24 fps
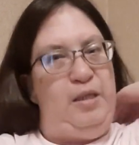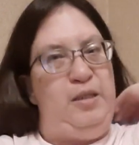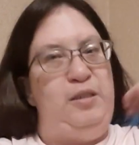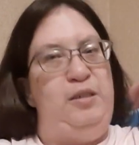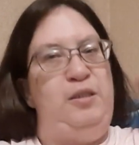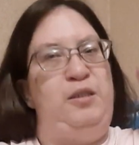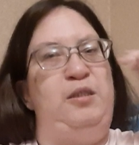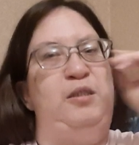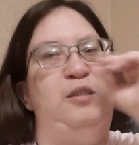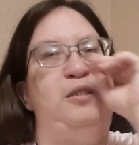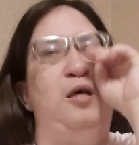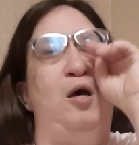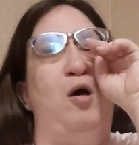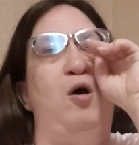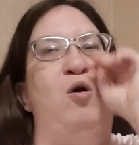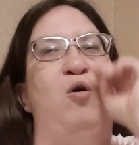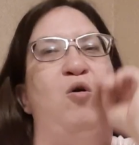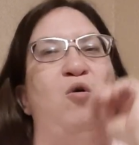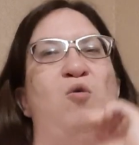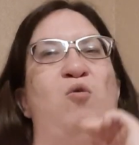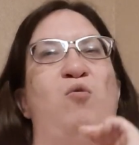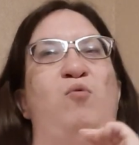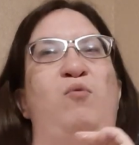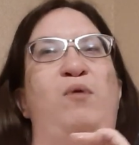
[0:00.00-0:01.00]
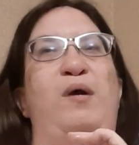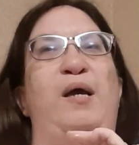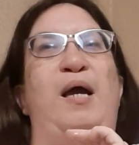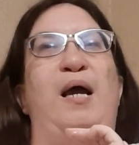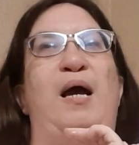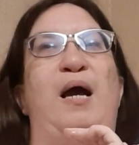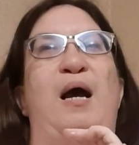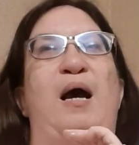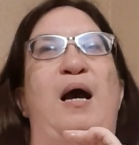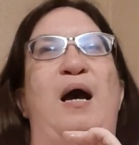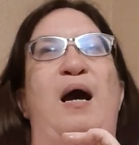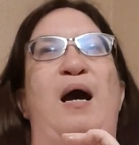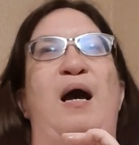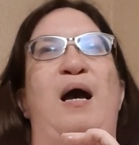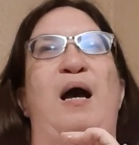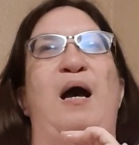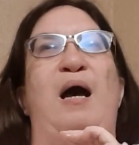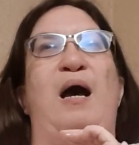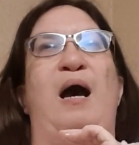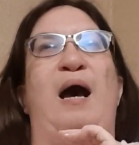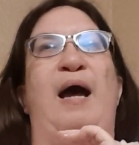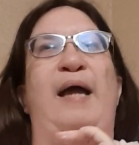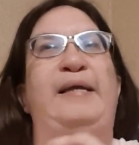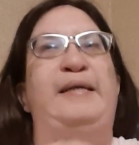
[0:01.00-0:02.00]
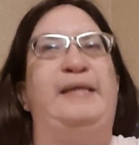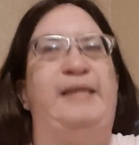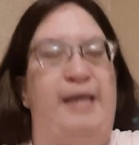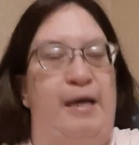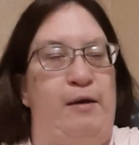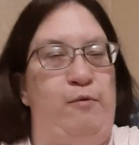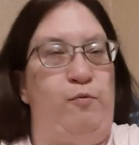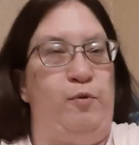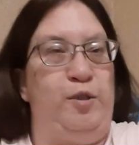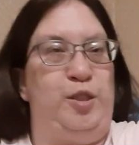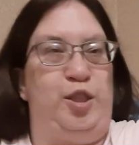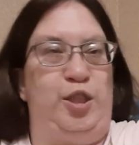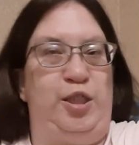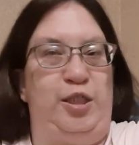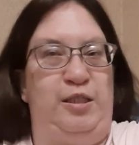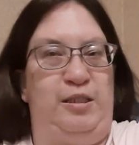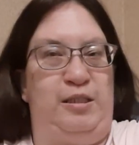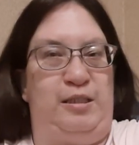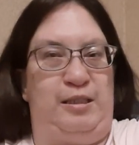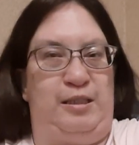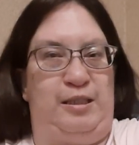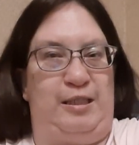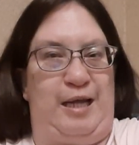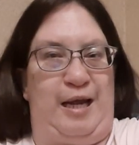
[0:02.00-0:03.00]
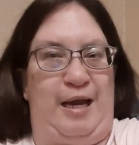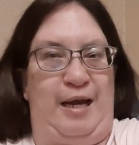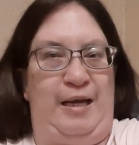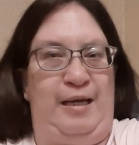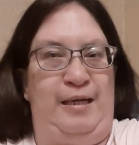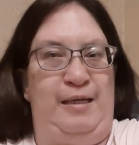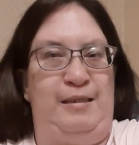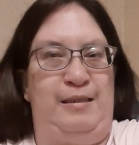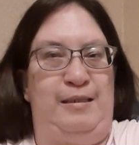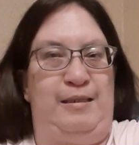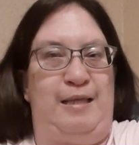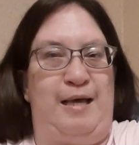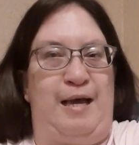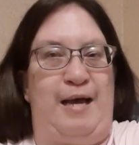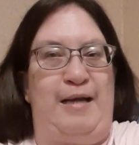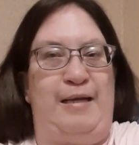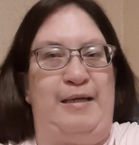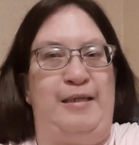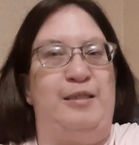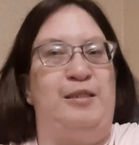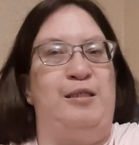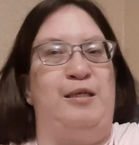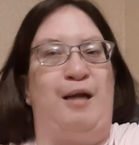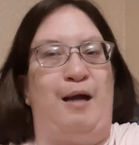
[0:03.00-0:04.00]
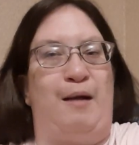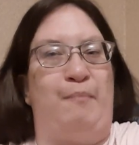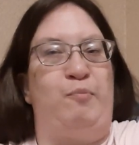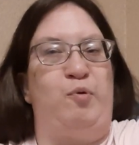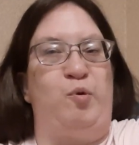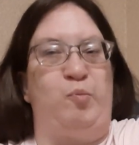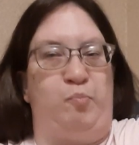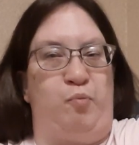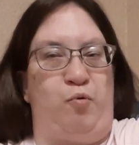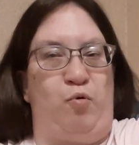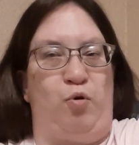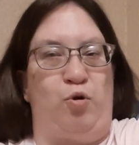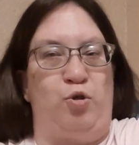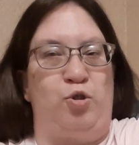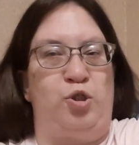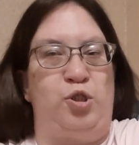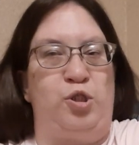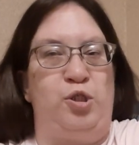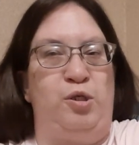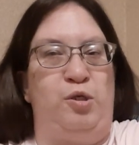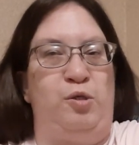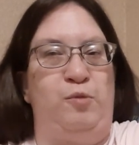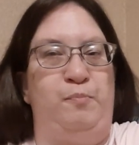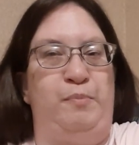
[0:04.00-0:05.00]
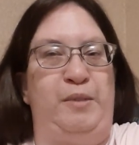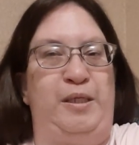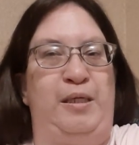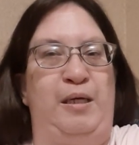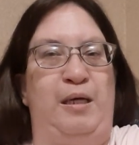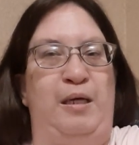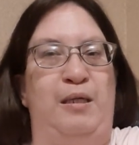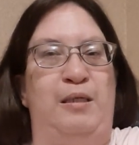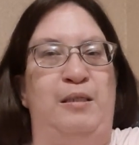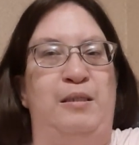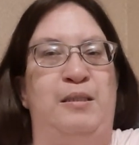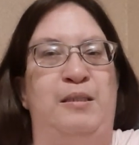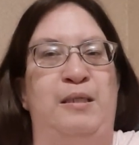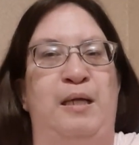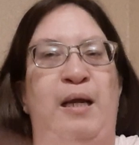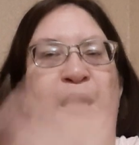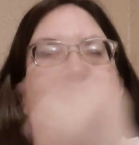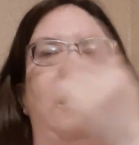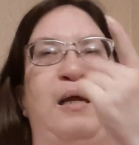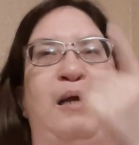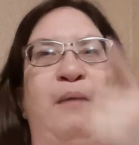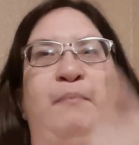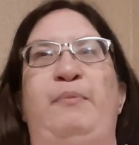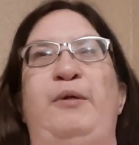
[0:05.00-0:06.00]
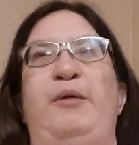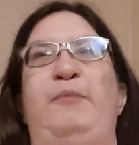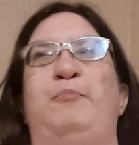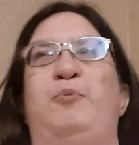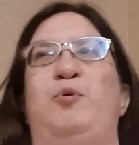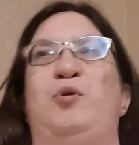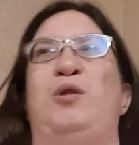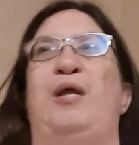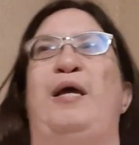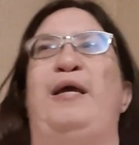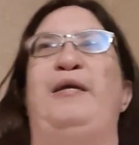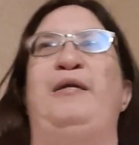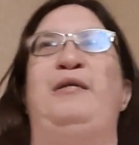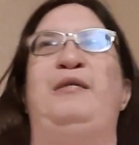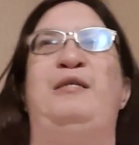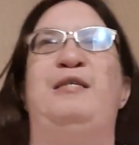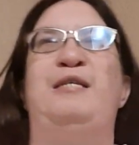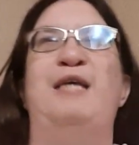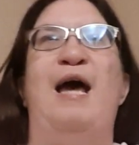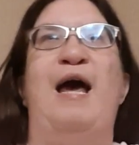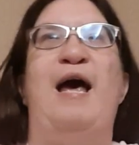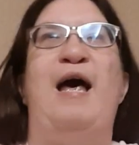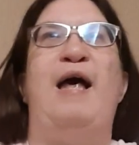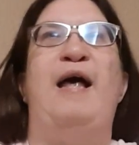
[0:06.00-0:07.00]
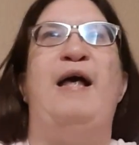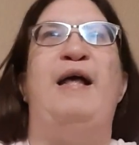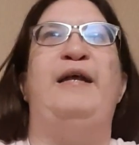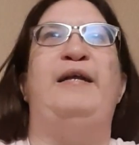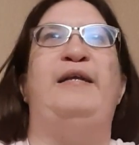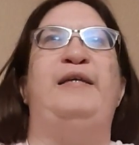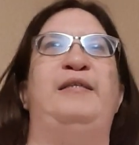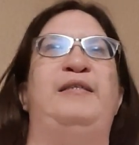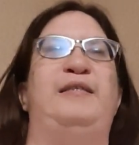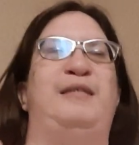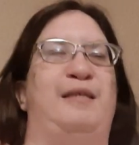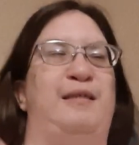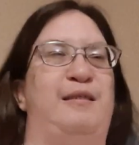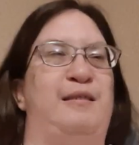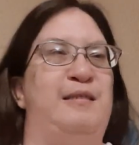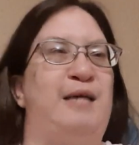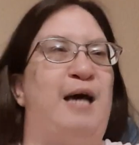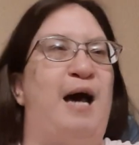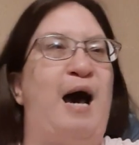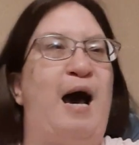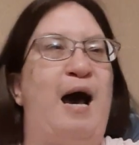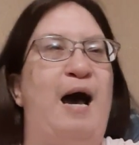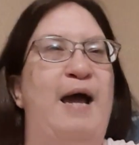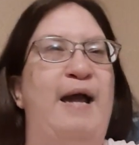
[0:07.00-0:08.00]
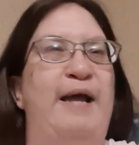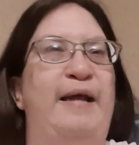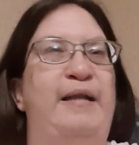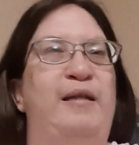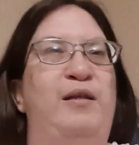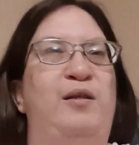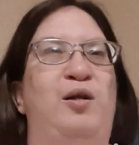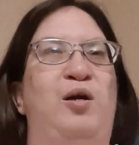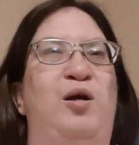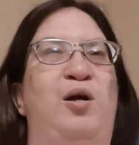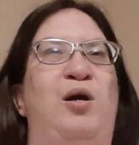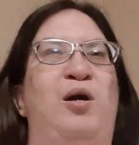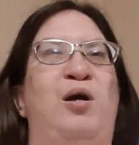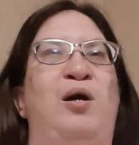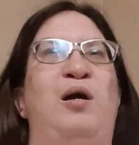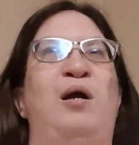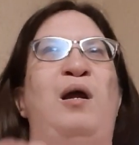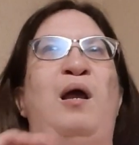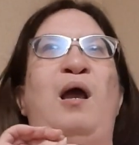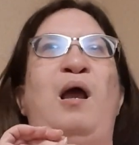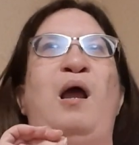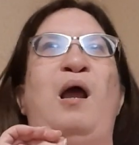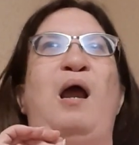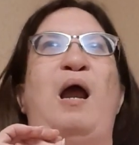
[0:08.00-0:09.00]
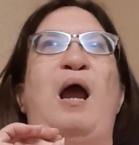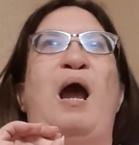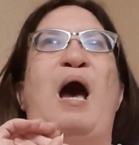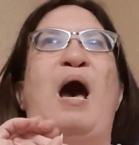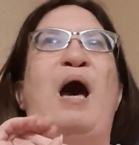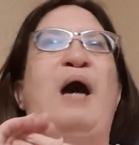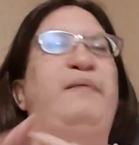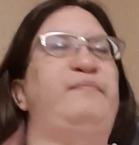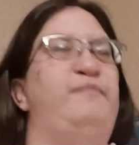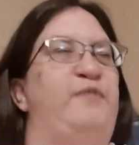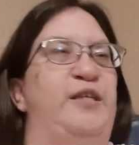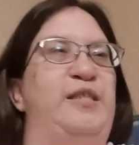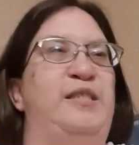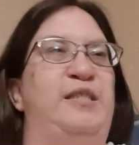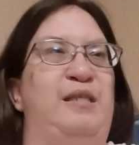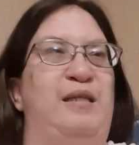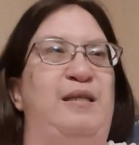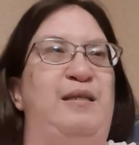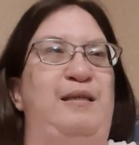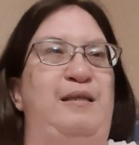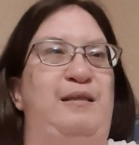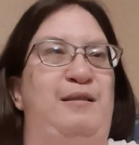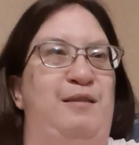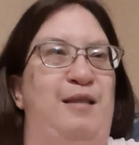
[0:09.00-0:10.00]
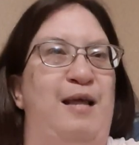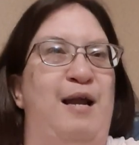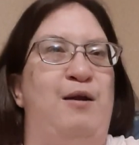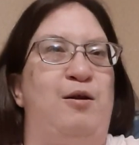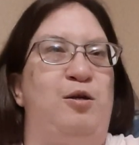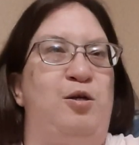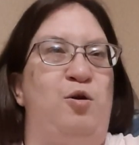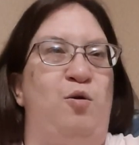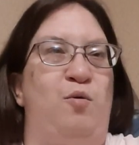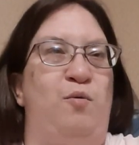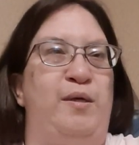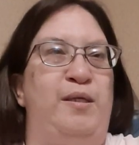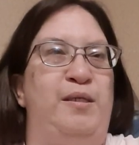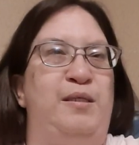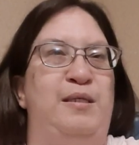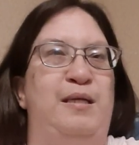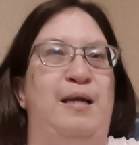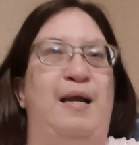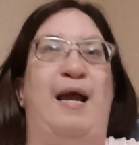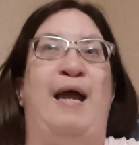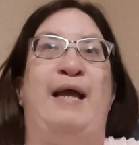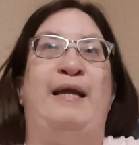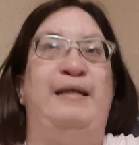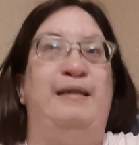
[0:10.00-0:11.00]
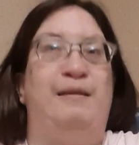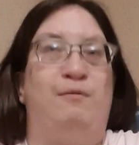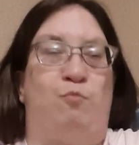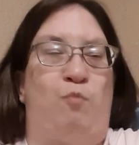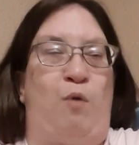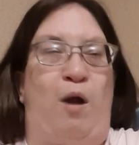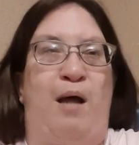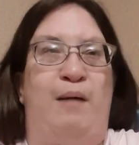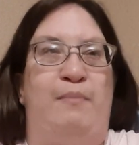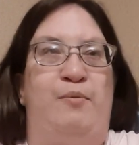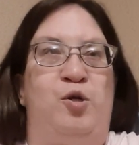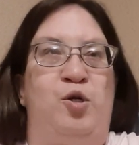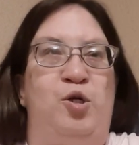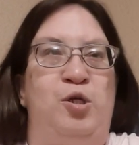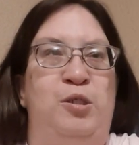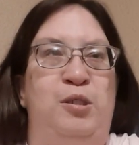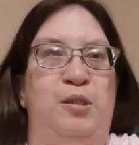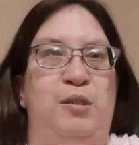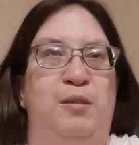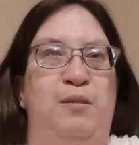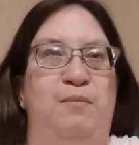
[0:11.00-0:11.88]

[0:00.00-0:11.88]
So I get what she's saying, that it's not proportional, because people like Des and Tyler, obviously they're going to, and Robert,